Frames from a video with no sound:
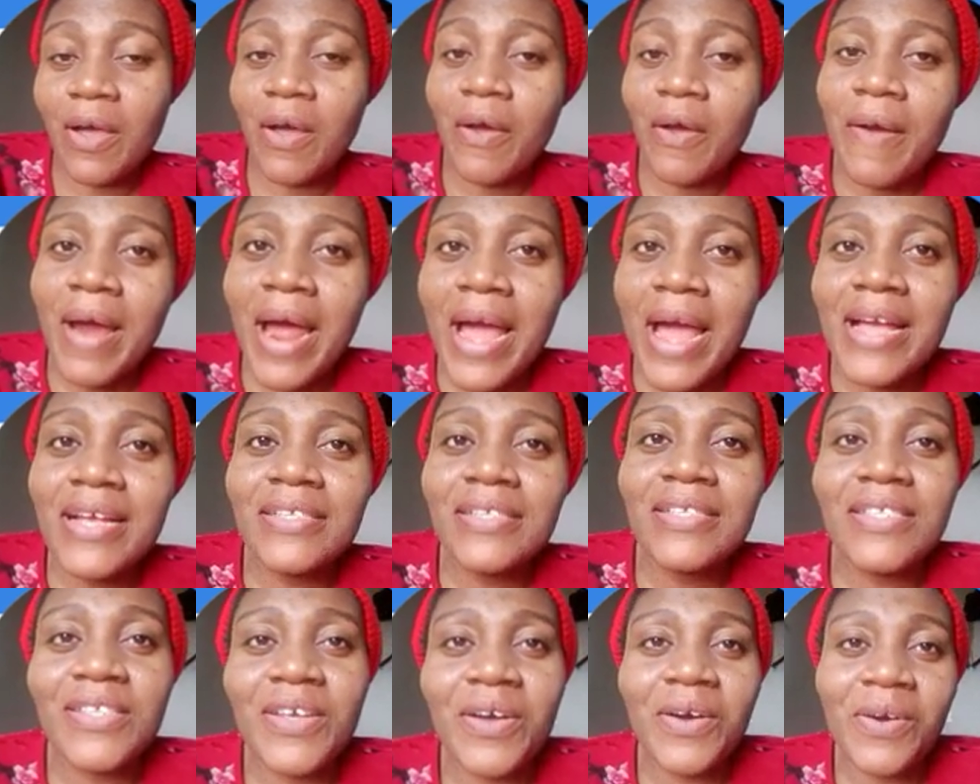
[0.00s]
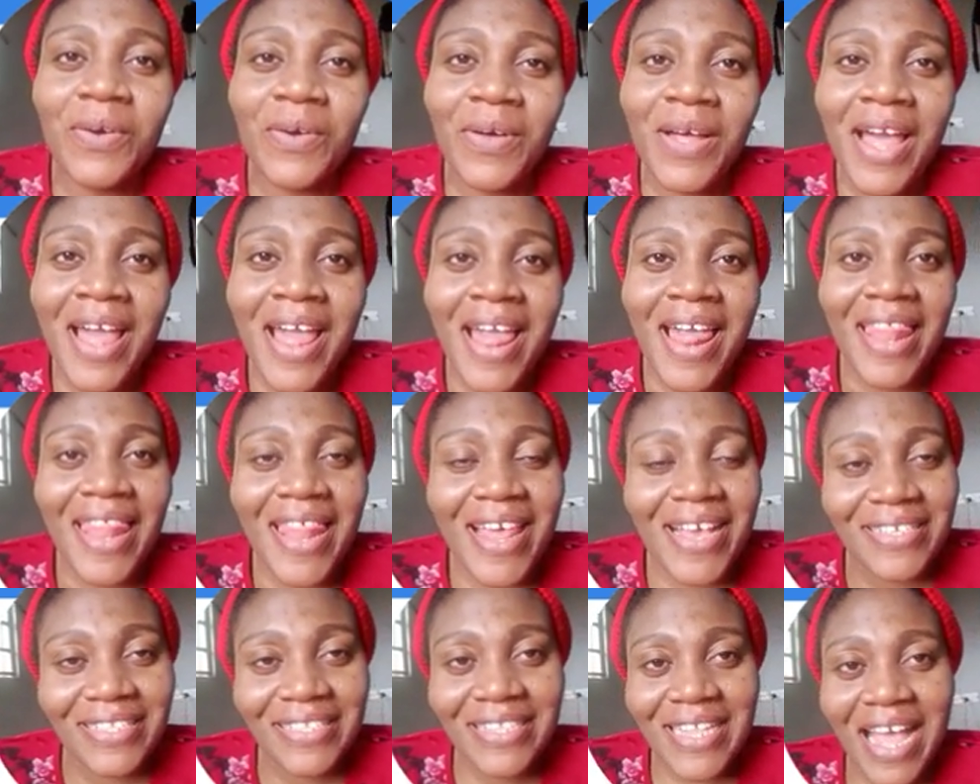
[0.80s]
All right, so
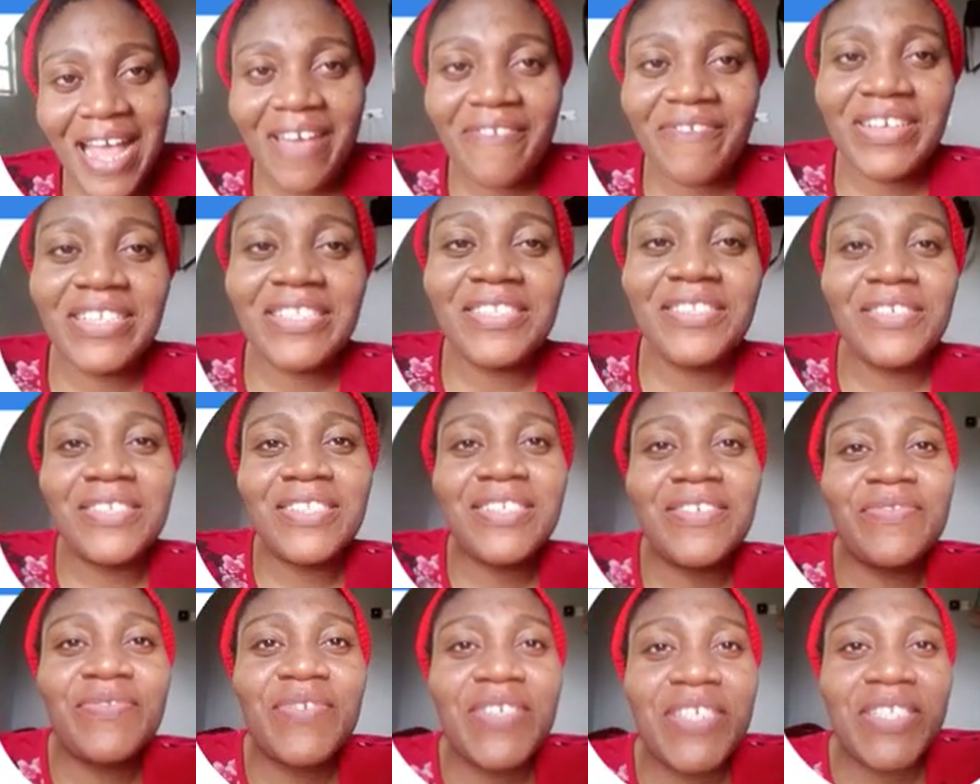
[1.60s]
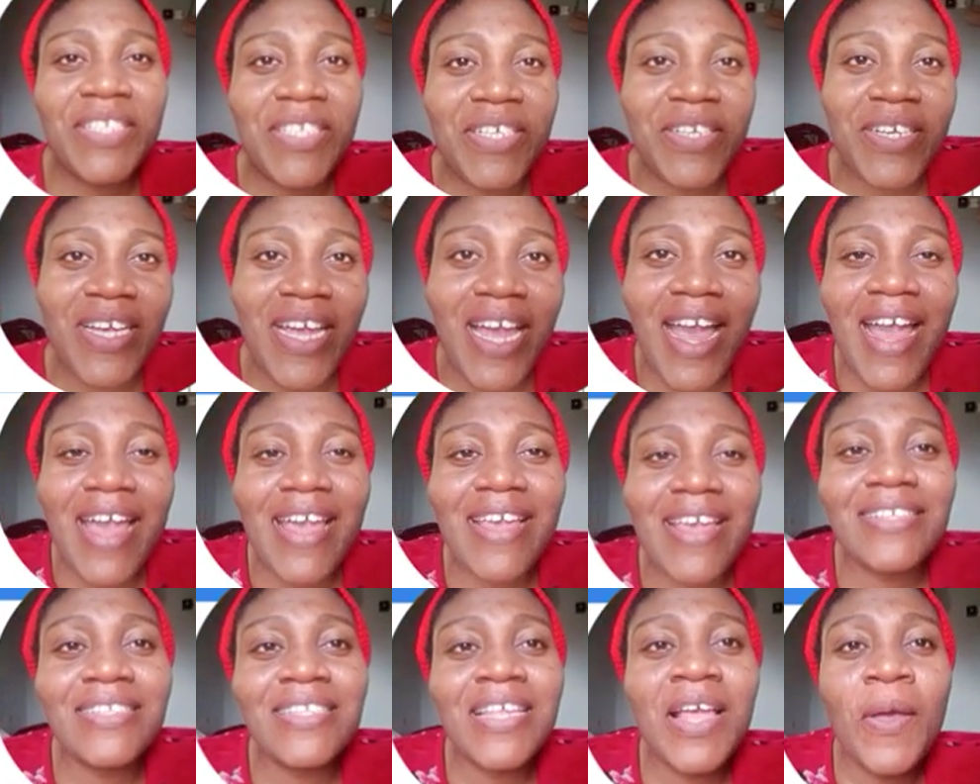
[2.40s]
let's dive into the video,
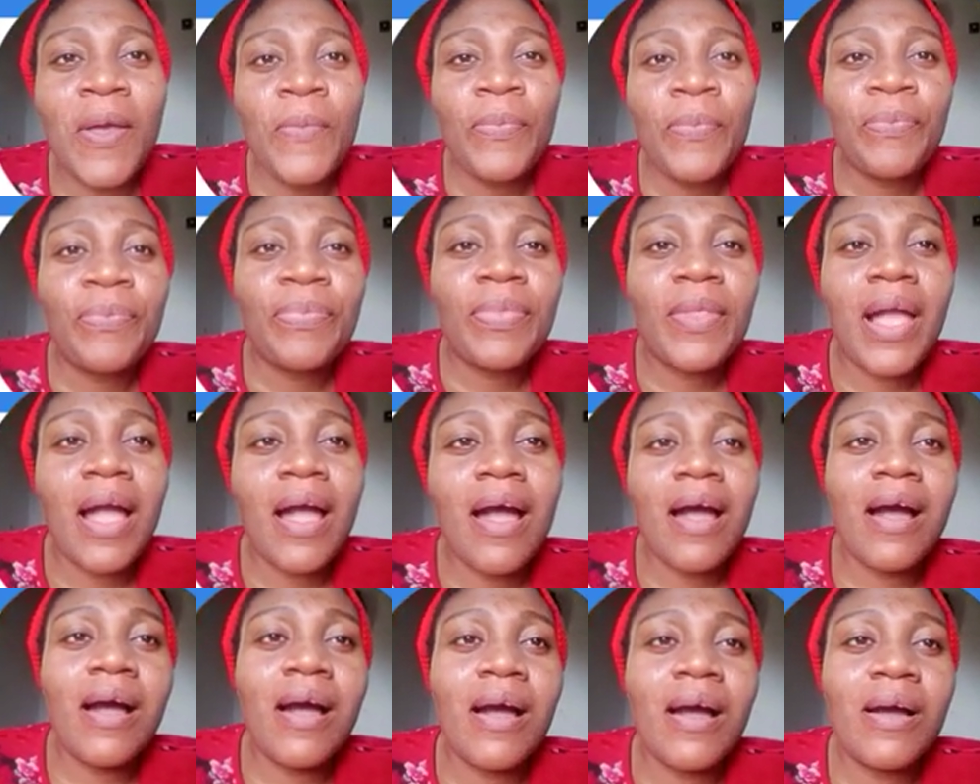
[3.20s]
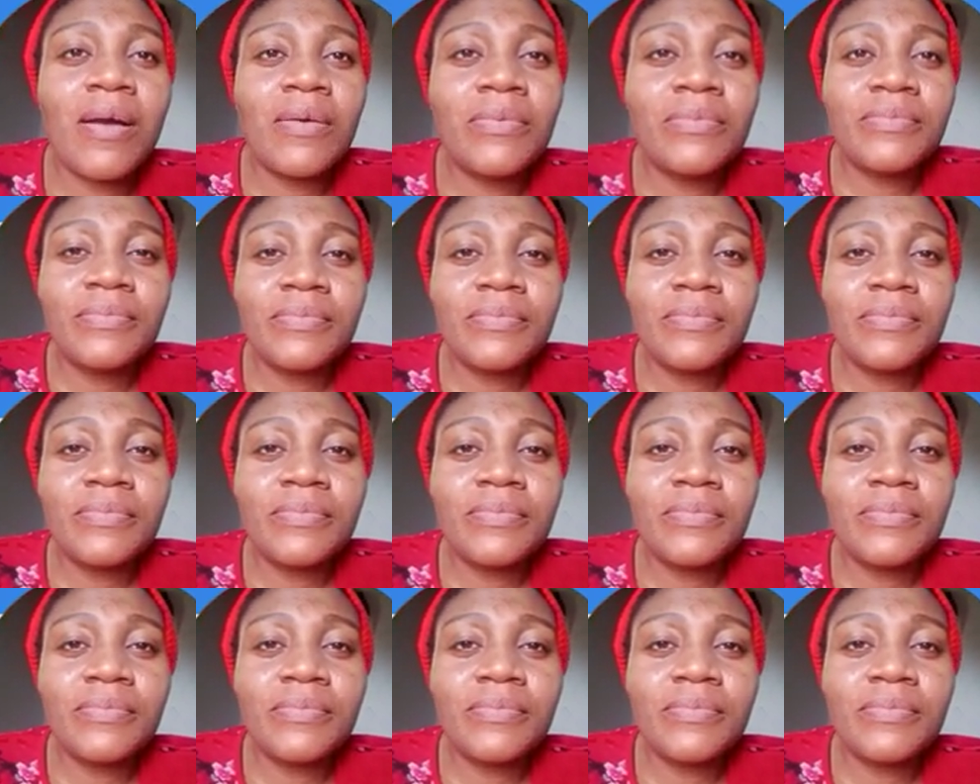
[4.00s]
guys. We are